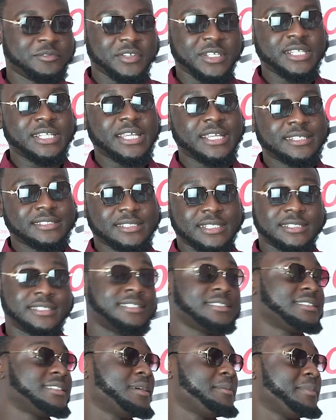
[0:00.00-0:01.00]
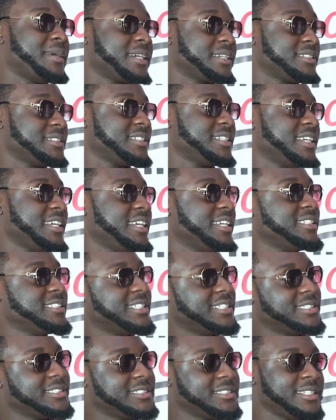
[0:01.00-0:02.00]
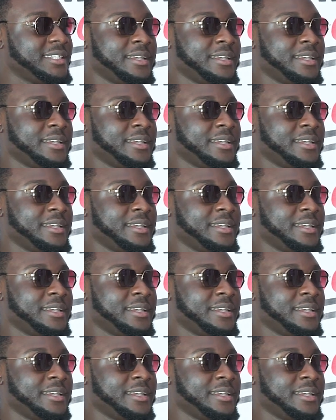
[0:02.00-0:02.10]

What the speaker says: VDN is a digital marketing agency.